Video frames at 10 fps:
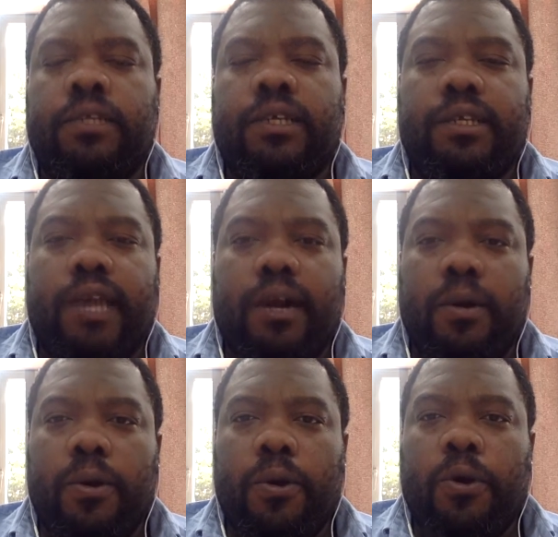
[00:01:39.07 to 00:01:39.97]
Now,
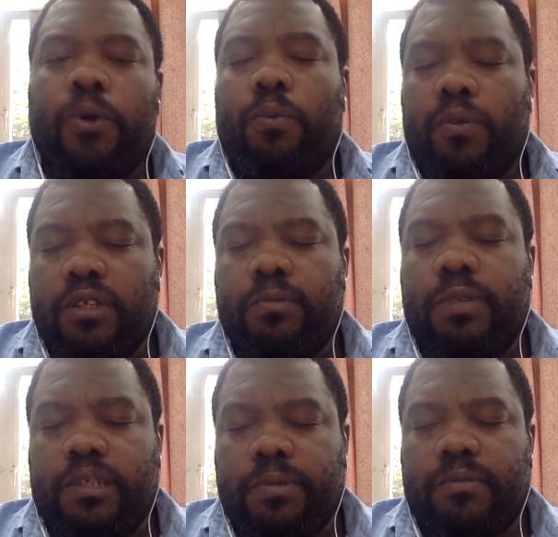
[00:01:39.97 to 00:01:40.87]
what
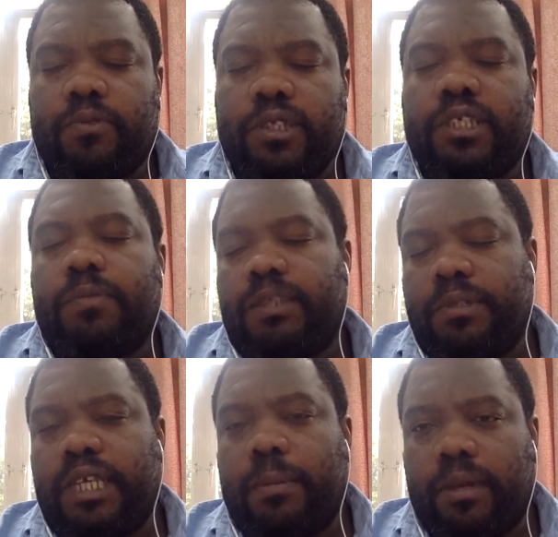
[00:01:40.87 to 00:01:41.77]
does
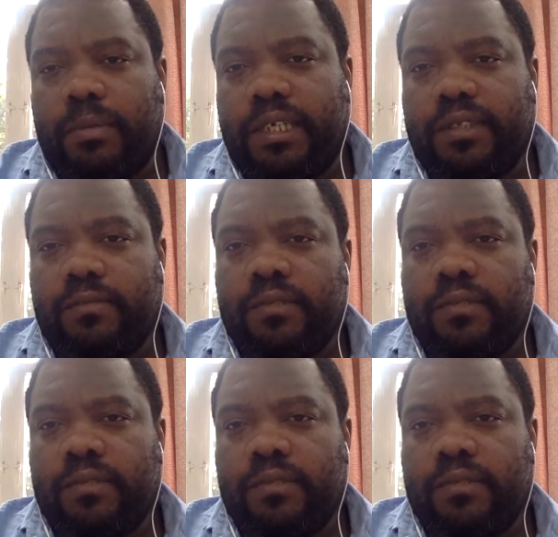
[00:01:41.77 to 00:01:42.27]
Mesopotamia mean?